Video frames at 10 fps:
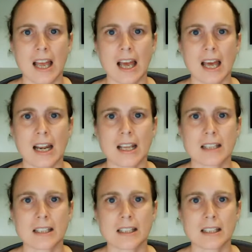And I
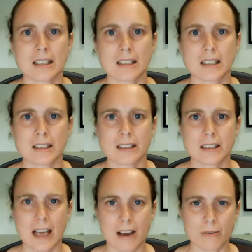think that
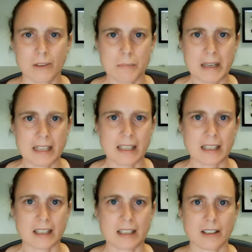that will make
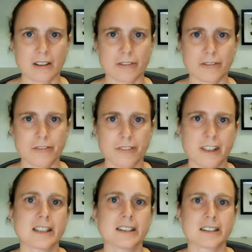it
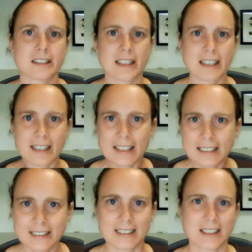feel
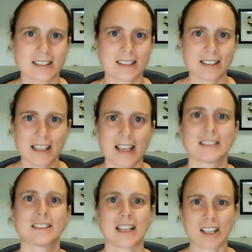easier to the
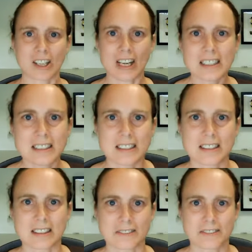next
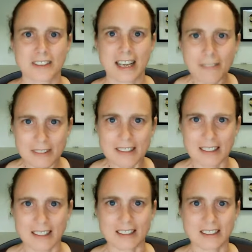generations of game
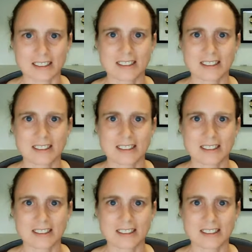designers